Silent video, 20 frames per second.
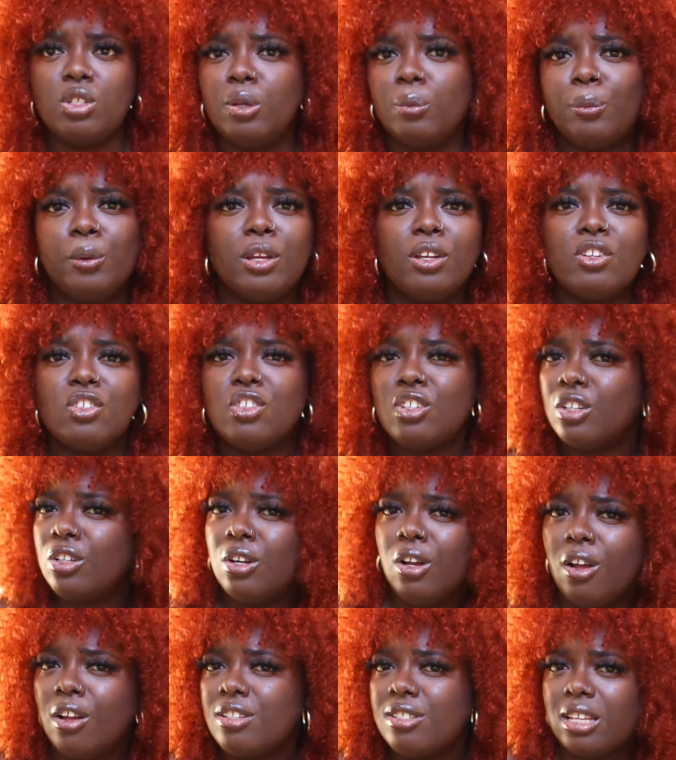Shipping should
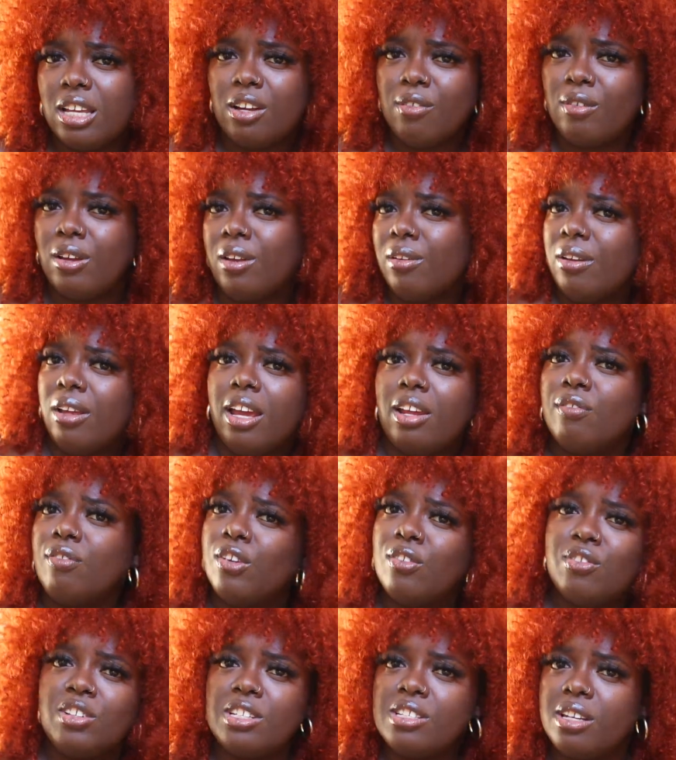cost like around nine
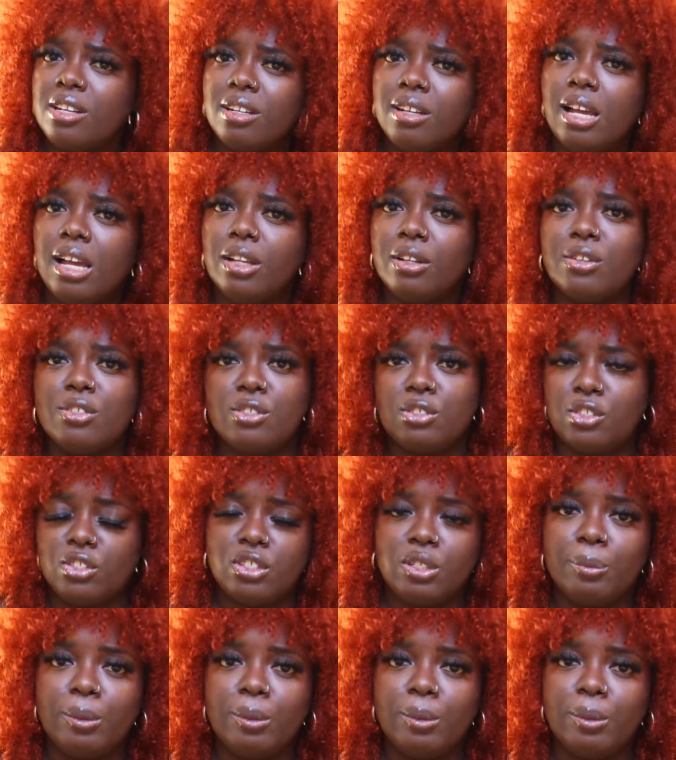fifty, ten dollars, just